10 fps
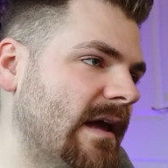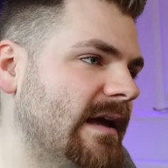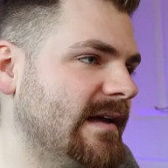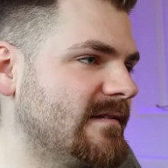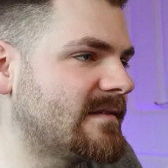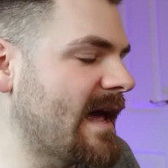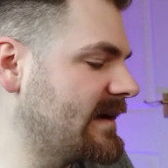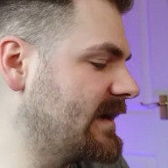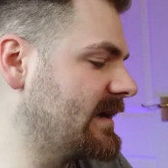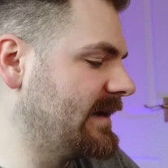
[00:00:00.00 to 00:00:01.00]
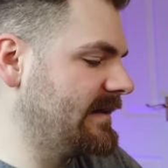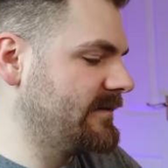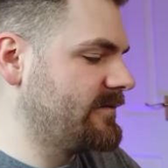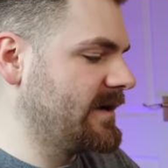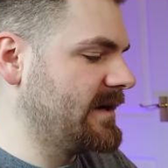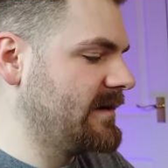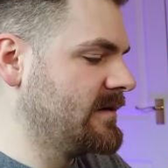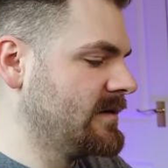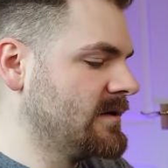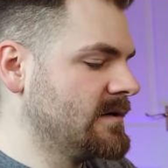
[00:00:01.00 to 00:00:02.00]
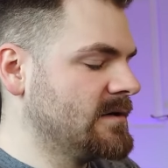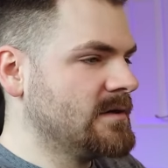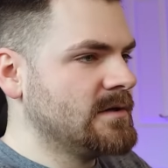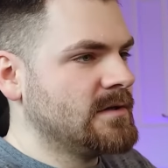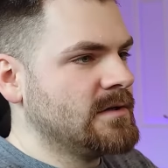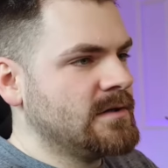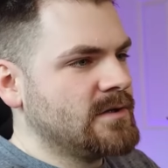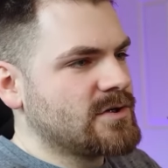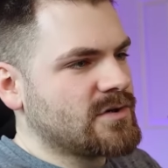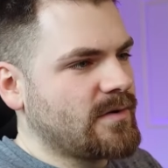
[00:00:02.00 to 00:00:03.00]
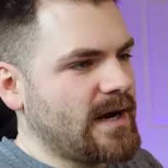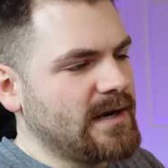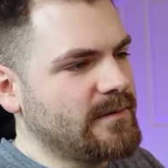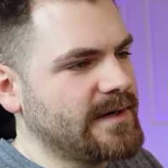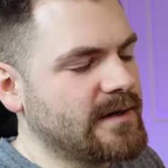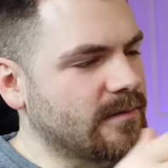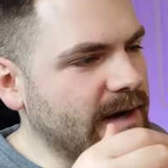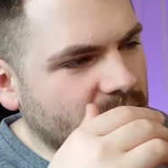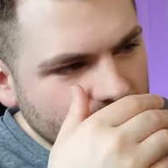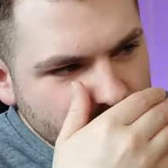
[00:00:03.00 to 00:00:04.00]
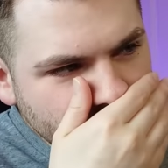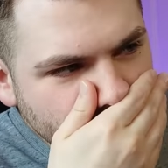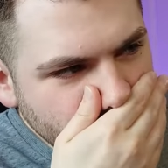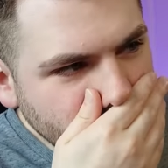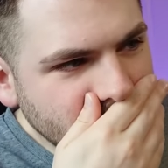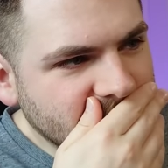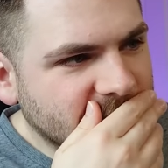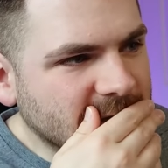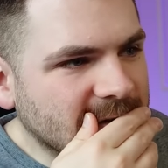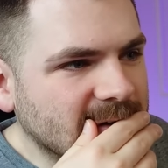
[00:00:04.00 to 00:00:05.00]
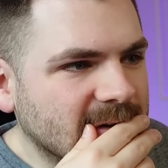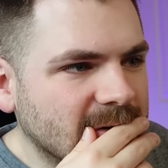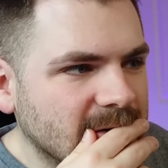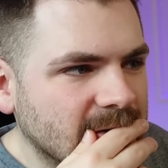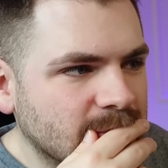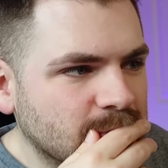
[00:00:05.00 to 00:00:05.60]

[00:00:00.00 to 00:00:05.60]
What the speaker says: it is technically in the freaking trailer we did a reaction to. Let's have a look.